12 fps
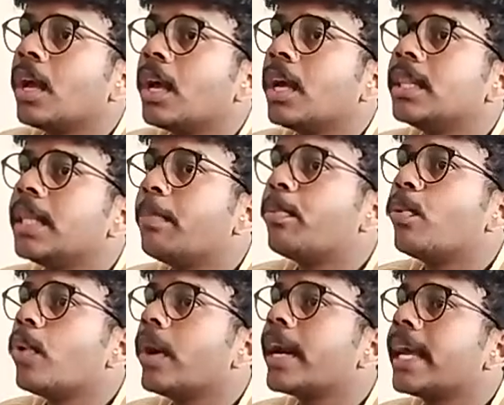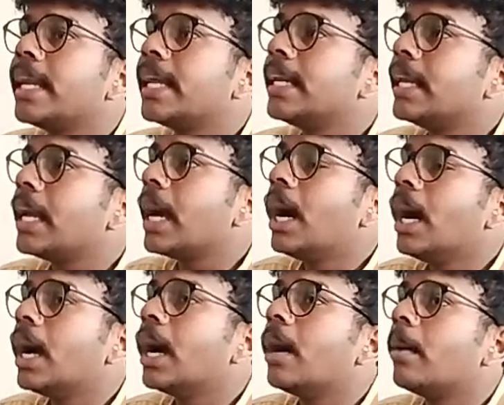The poor in India
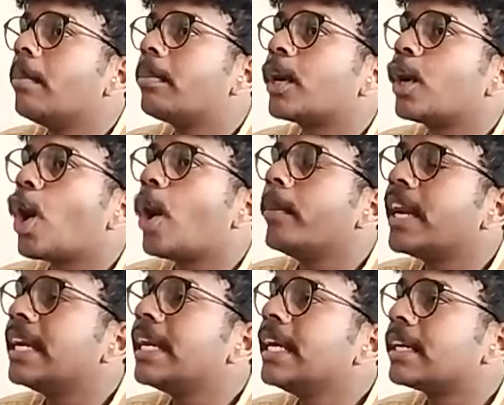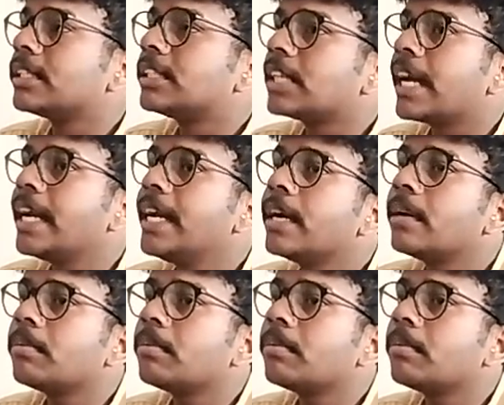predominantly reside